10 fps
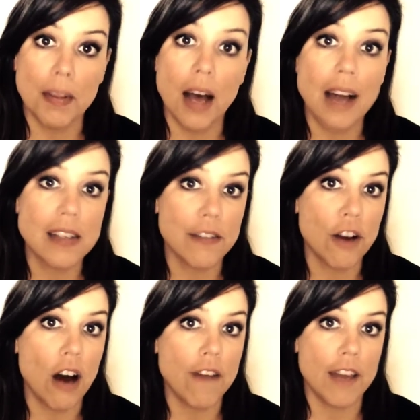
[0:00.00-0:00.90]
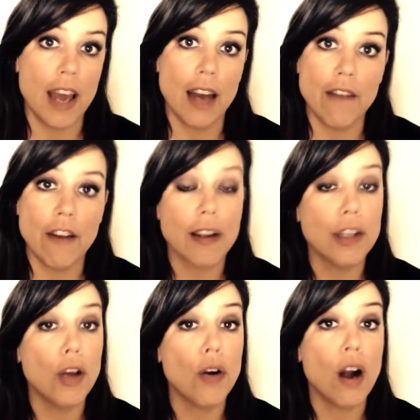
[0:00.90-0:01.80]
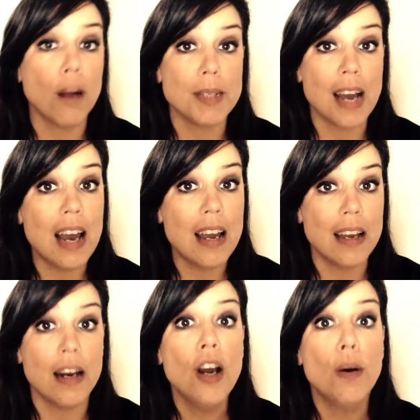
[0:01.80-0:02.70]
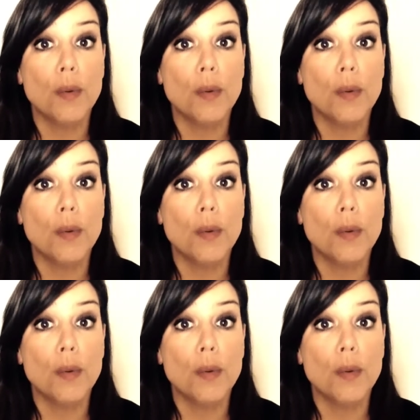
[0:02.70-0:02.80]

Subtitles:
lots of coffee, and a very low carb diet